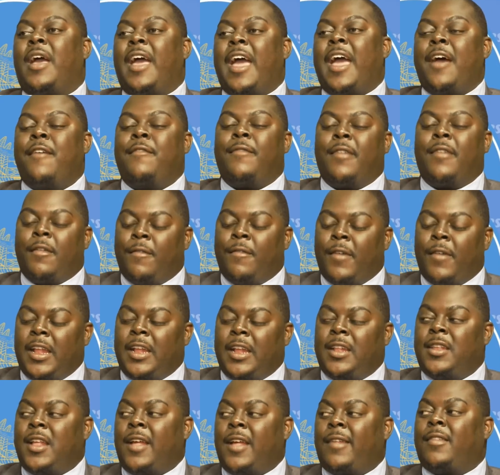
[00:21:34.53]
have a
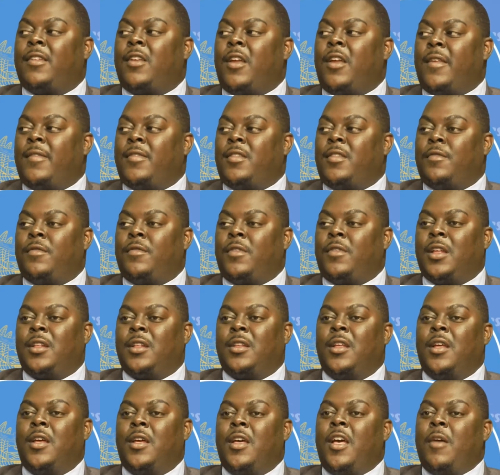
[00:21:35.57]
valid tax clearance certificate